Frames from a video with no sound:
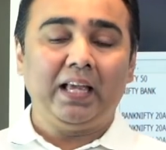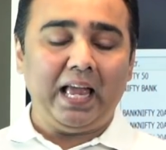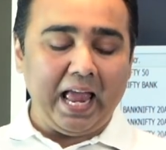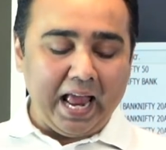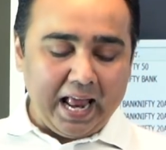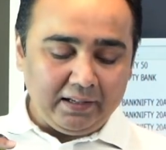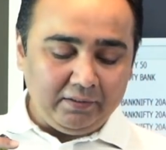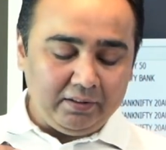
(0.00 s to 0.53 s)

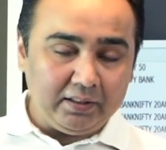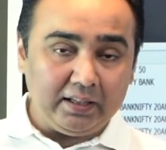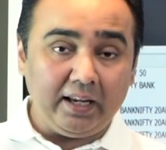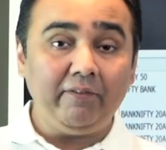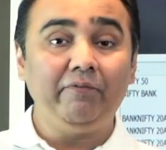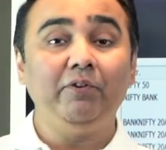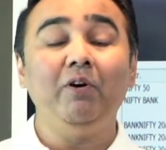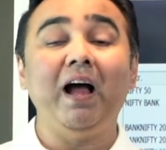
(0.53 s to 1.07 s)
And
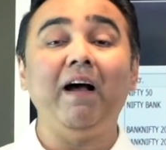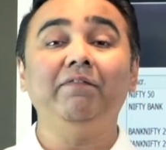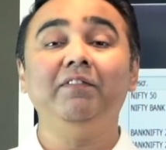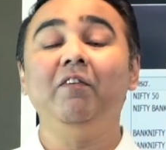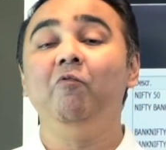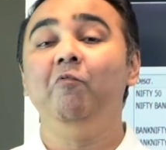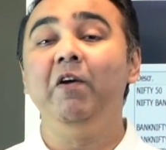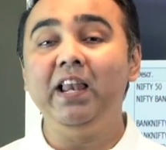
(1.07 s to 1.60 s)
if you have
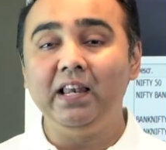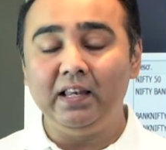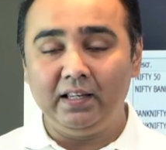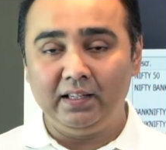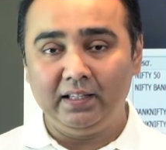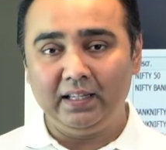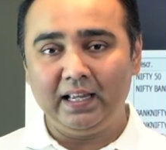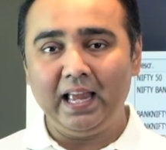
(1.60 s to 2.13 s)
the will
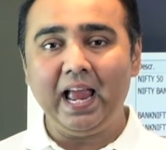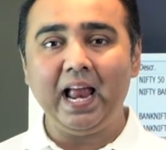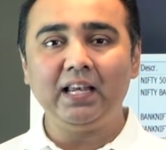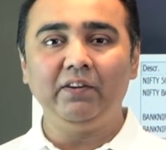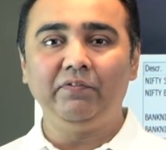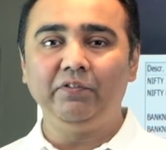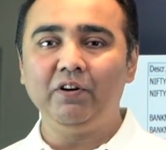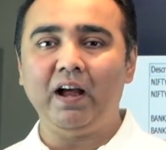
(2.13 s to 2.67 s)
and
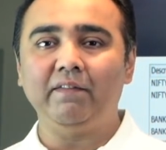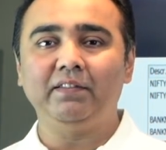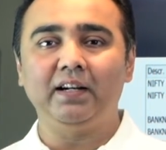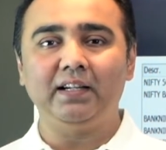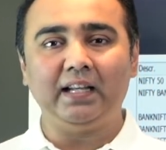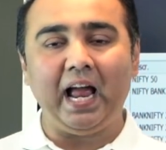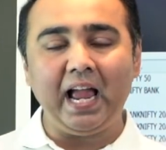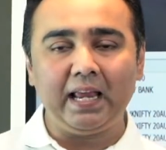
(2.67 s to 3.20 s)
if you have the
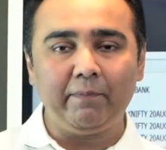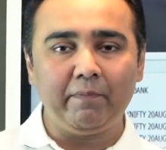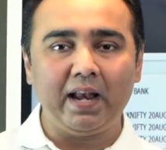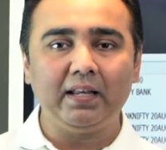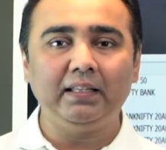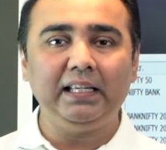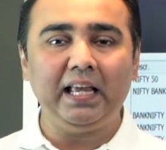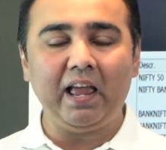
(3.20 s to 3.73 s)
time
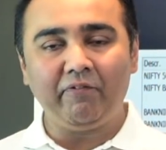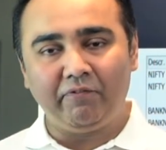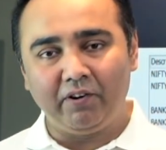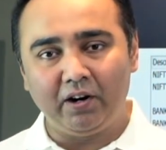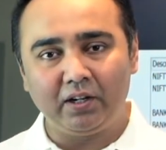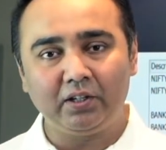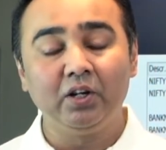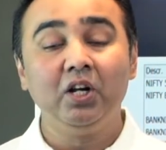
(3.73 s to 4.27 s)
and the
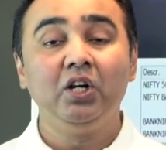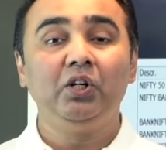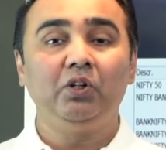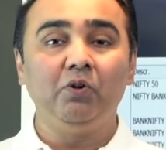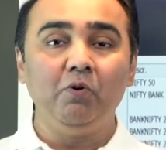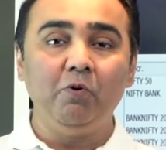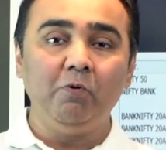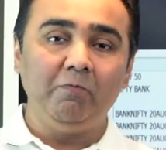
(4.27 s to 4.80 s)
effort
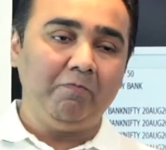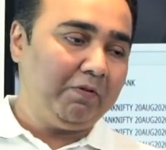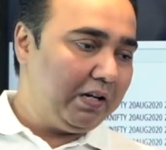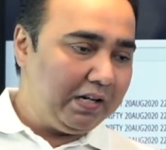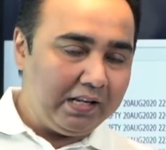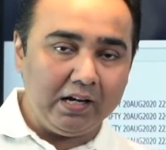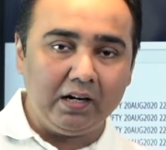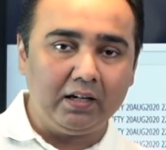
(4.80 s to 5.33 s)
to
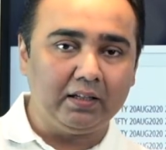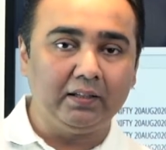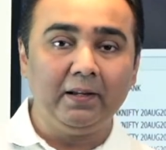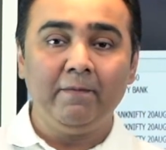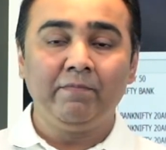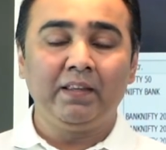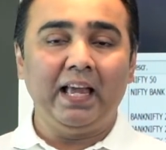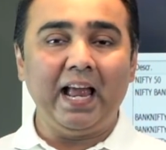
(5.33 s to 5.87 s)
learn
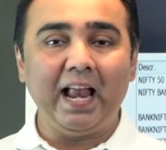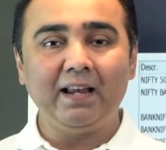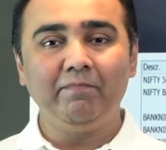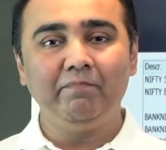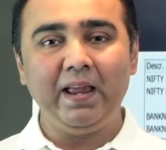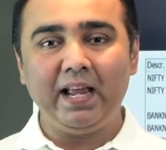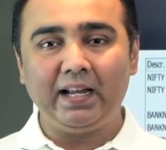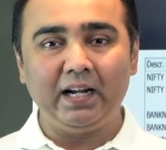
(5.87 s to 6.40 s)

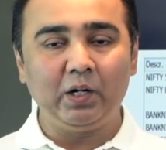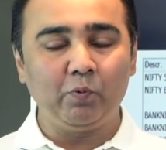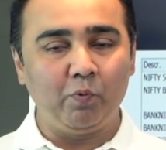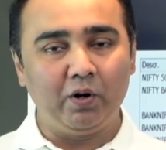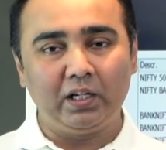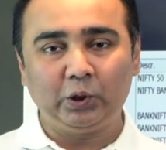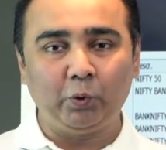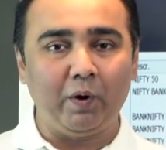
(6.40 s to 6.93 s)
and make it
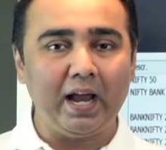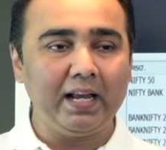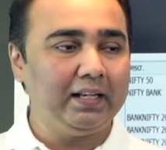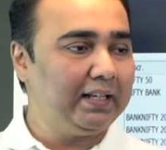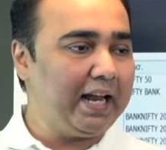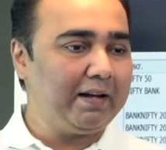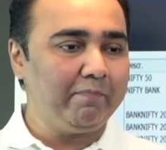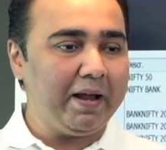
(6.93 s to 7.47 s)

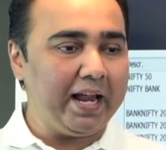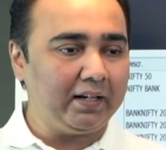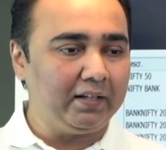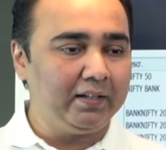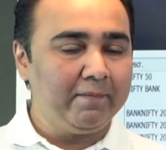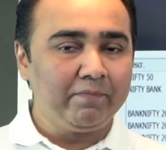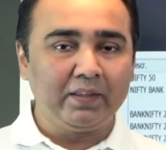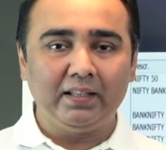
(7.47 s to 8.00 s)
worthwhile and make
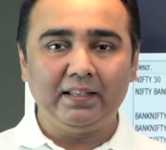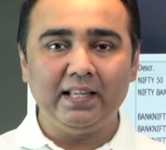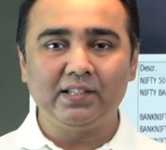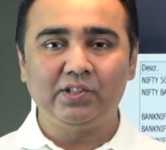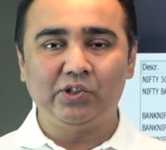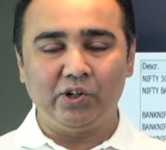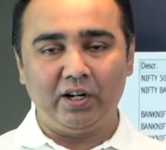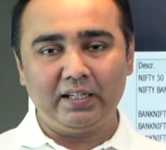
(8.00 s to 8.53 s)

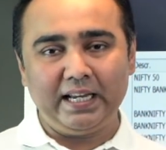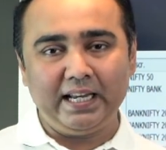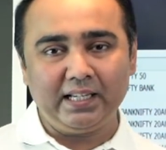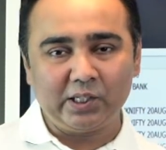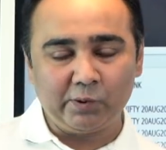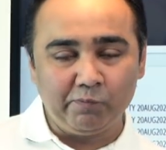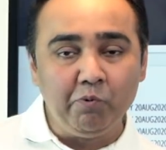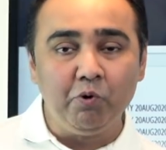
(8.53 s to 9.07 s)
this journey
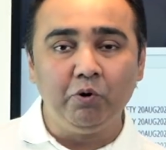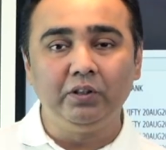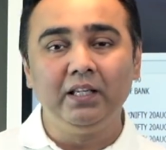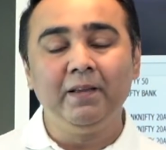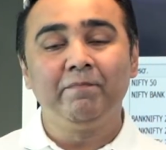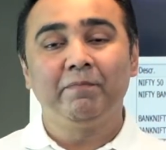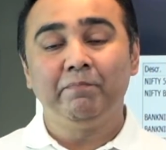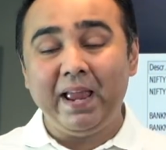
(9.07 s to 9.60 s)
smooth,
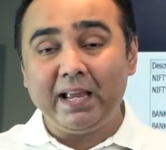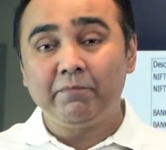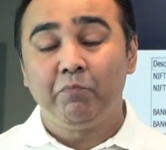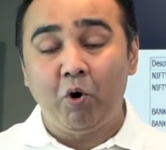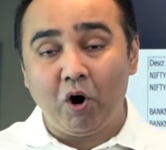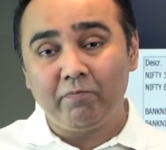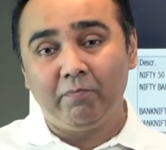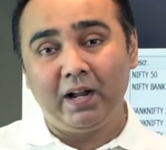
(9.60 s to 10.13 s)
make
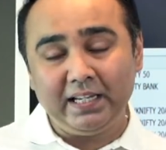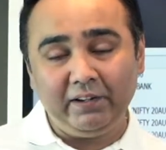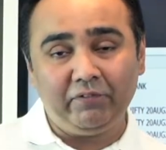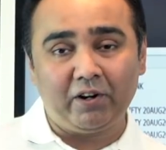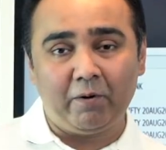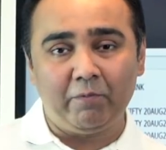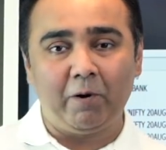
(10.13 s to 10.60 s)
more money from